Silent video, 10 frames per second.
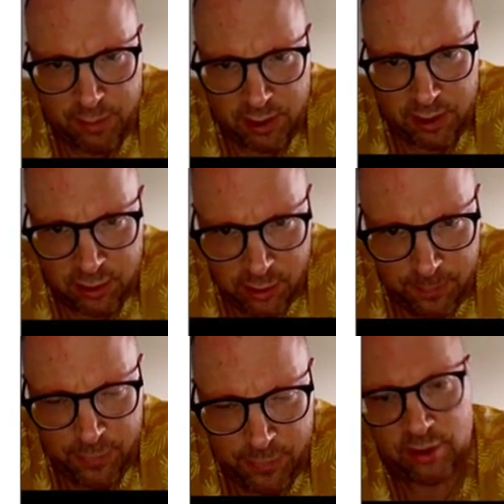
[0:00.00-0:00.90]

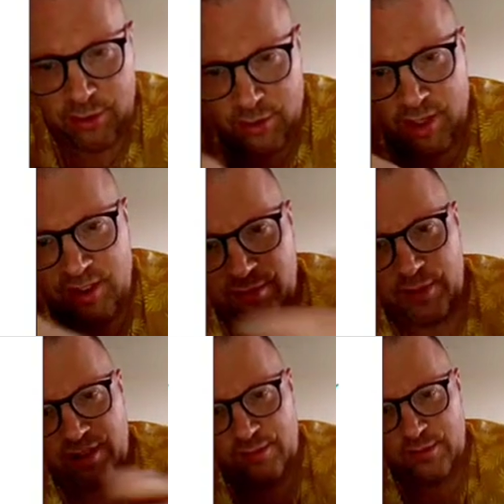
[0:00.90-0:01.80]
implemented, and also the
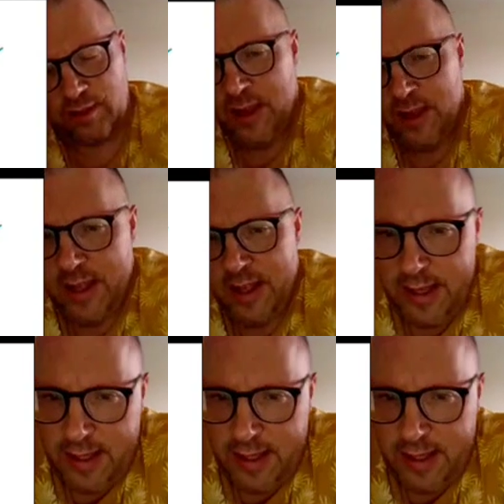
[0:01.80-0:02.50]
risk management